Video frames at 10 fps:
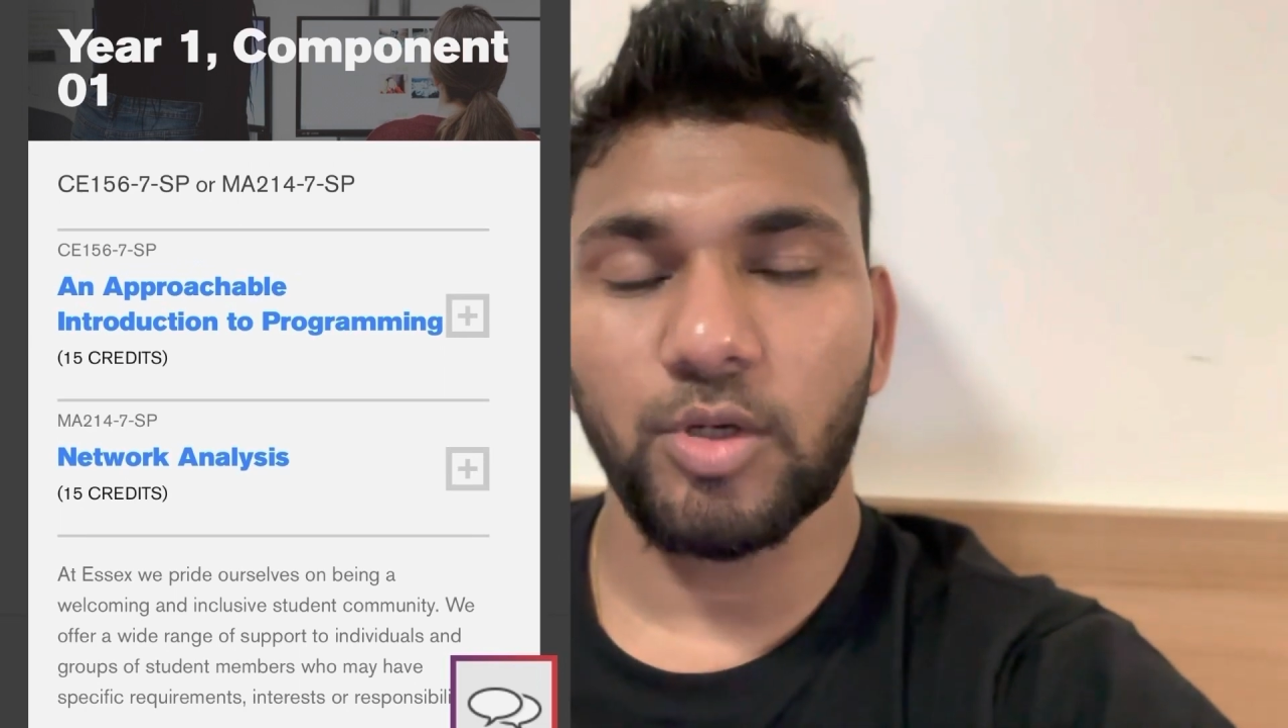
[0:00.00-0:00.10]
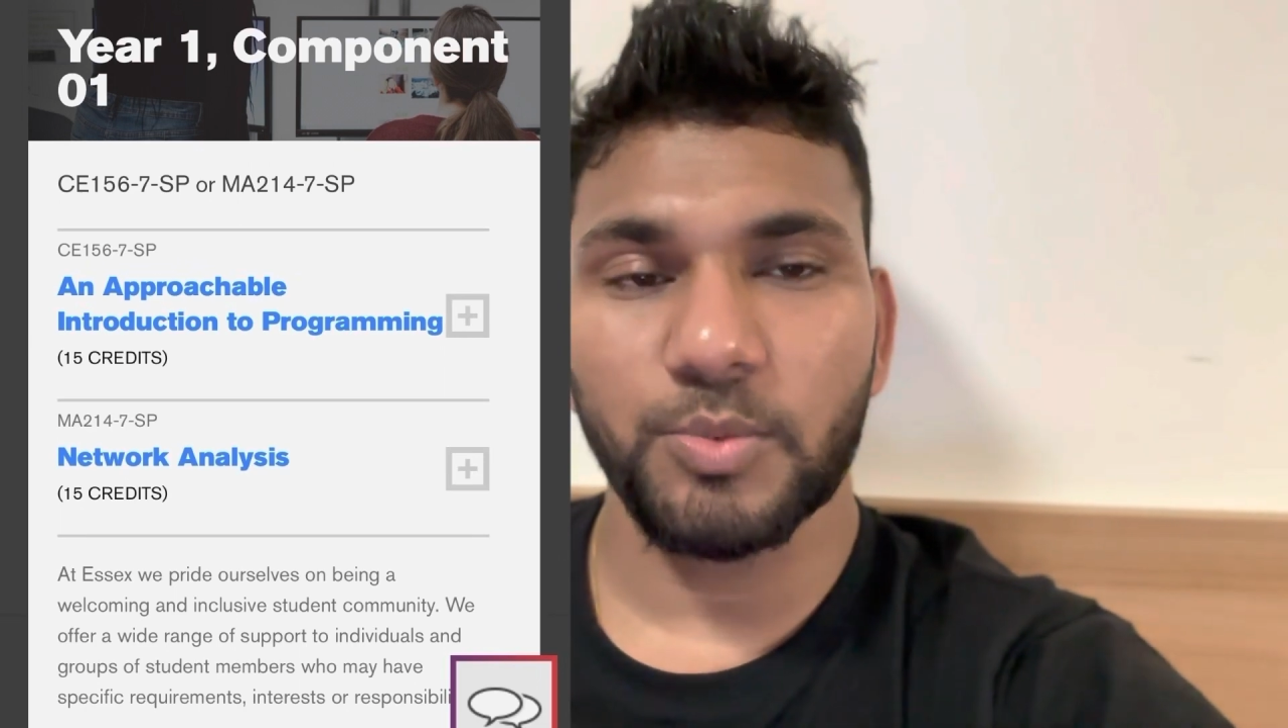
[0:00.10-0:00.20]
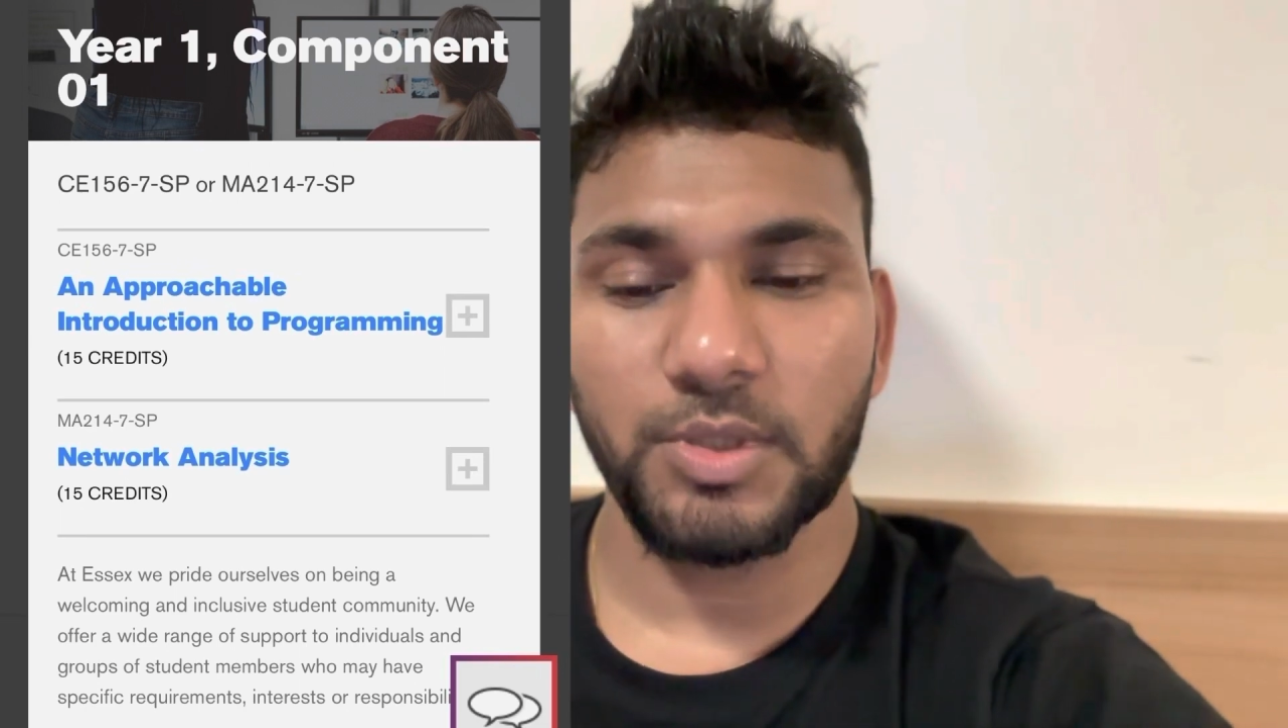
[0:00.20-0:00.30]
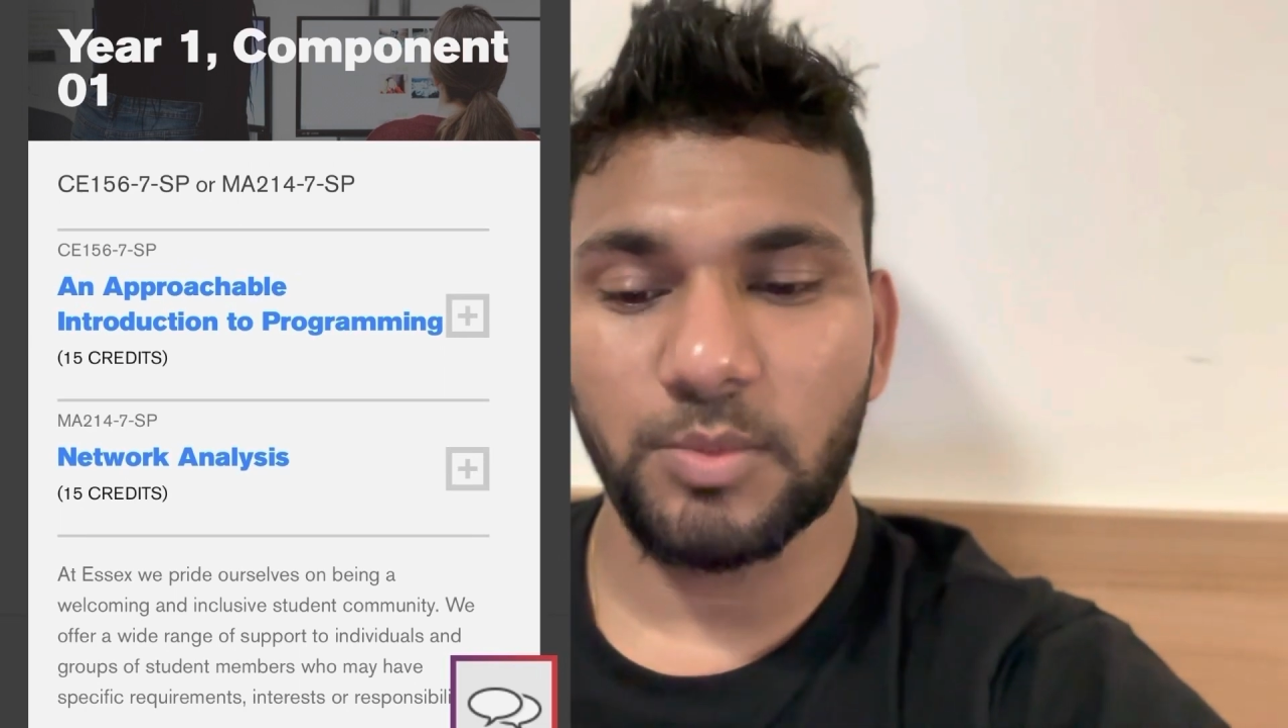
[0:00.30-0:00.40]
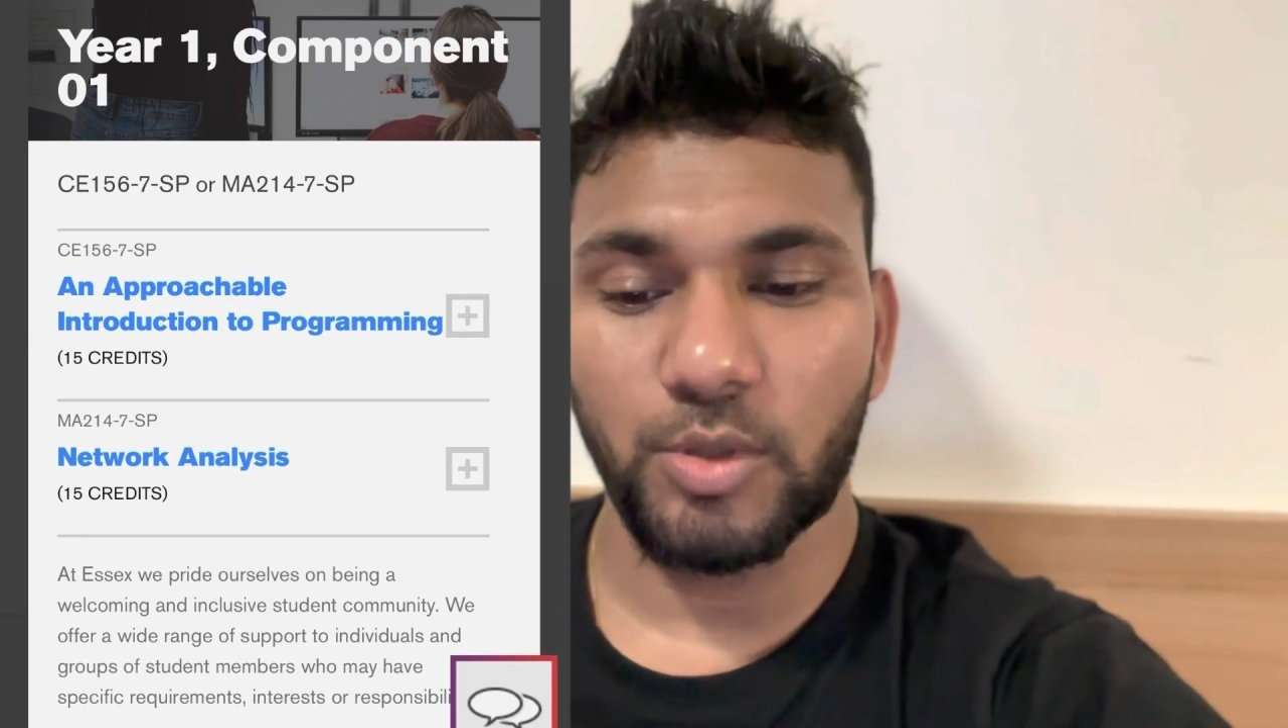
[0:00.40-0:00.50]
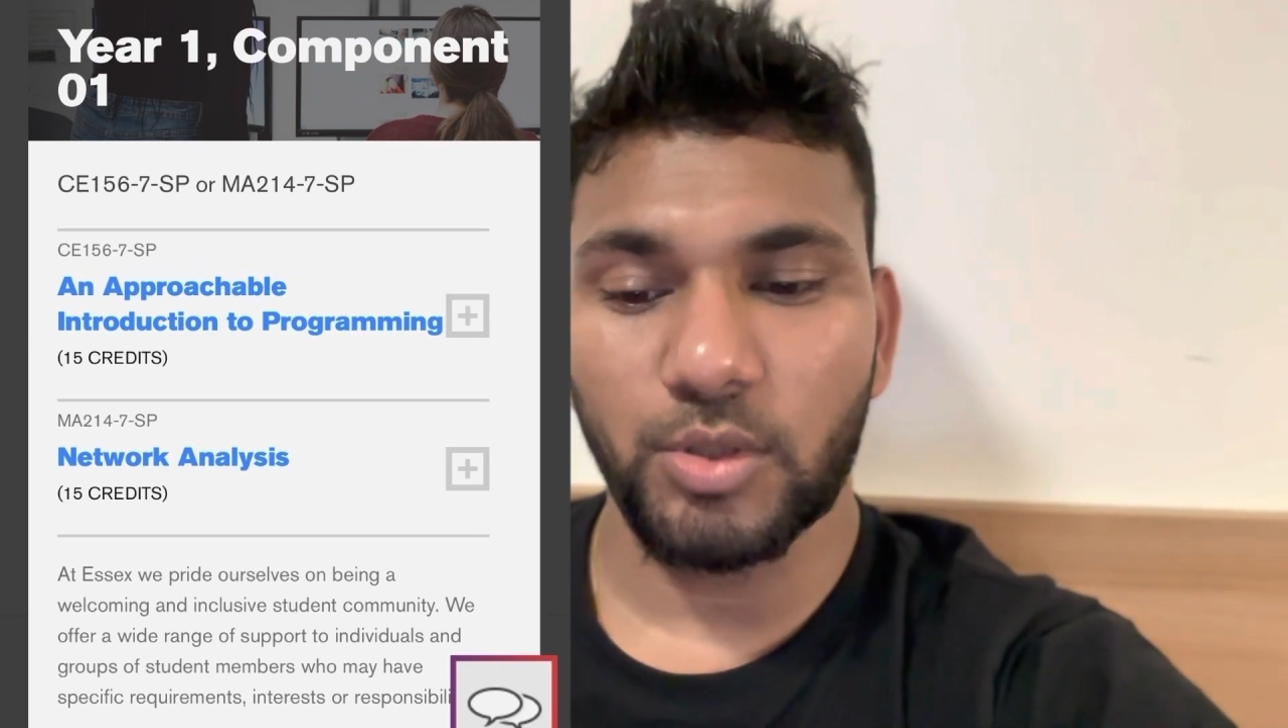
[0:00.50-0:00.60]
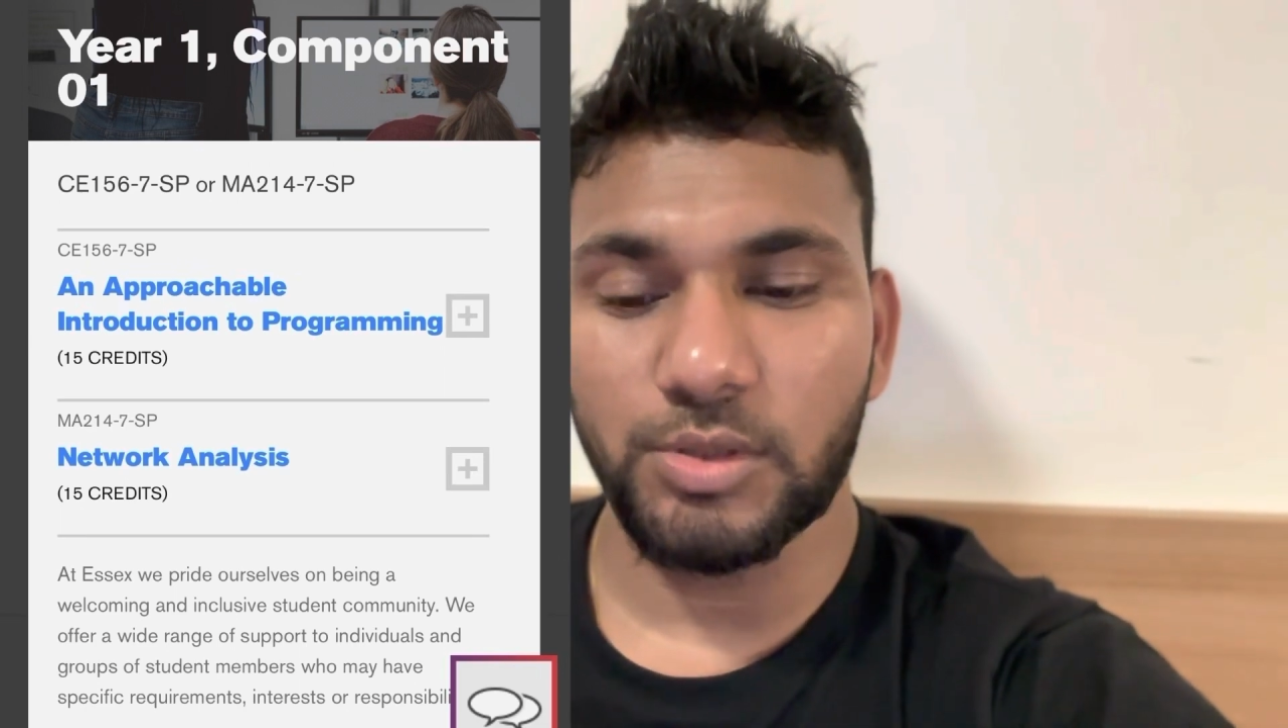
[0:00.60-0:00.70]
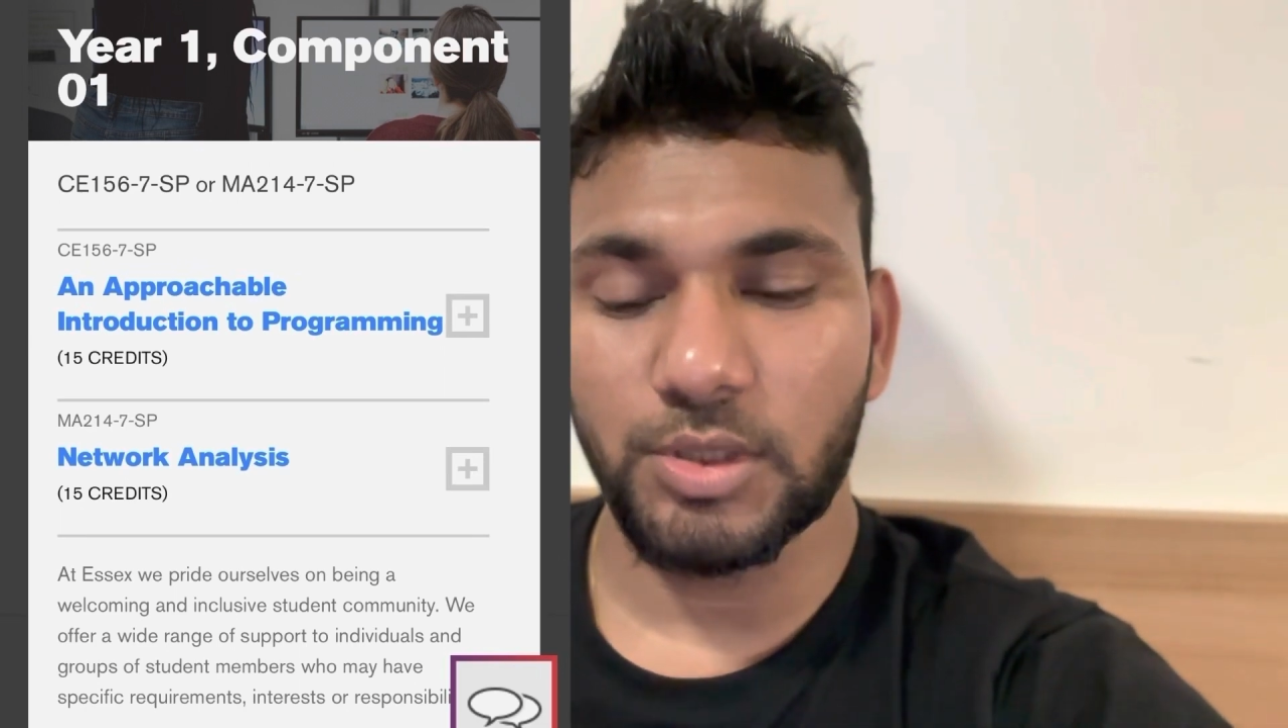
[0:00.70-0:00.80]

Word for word: the optional module.